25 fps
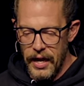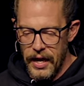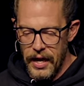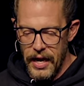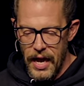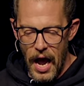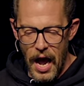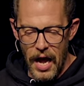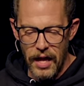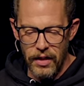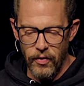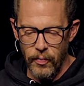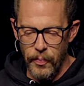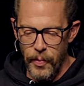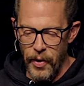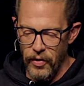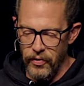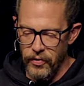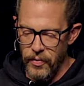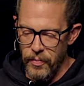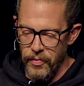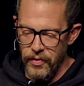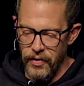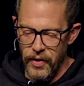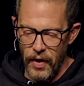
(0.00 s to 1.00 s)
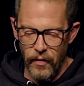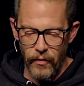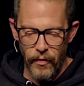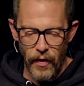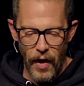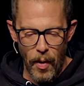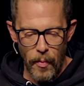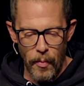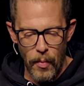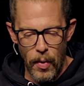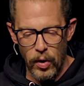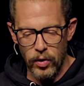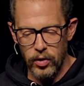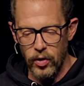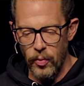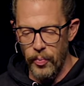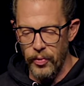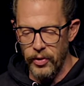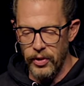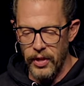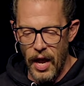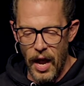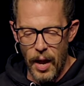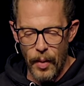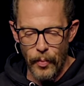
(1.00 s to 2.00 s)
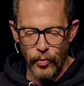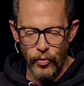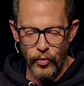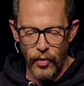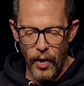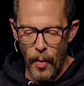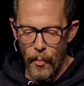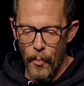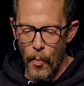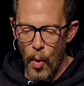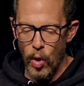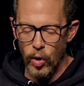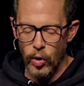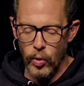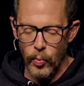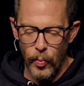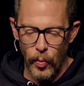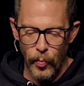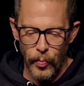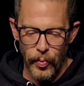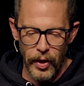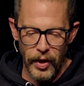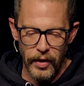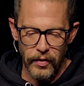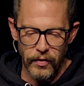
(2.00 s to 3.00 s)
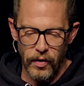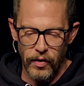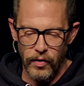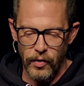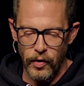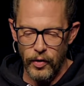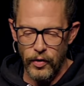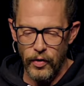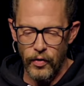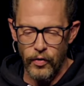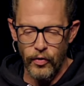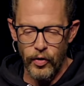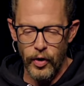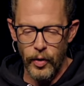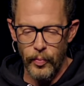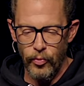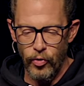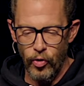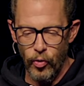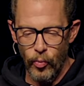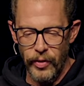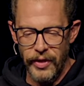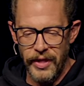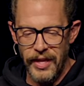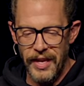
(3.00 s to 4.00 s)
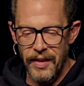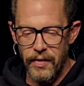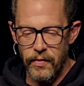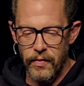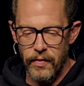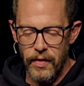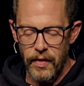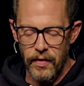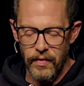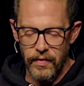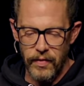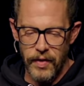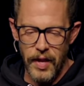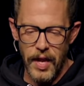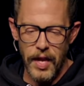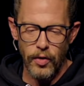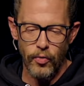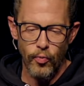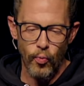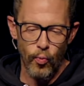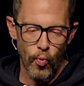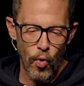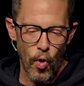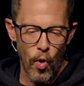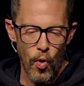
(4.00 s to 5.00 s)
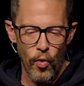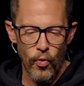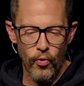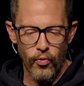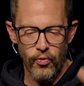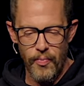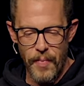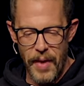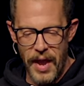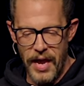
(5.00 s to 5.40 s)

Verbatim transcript: God spells himself out multiple times throughout multiple places in the scripture with these distinct roles,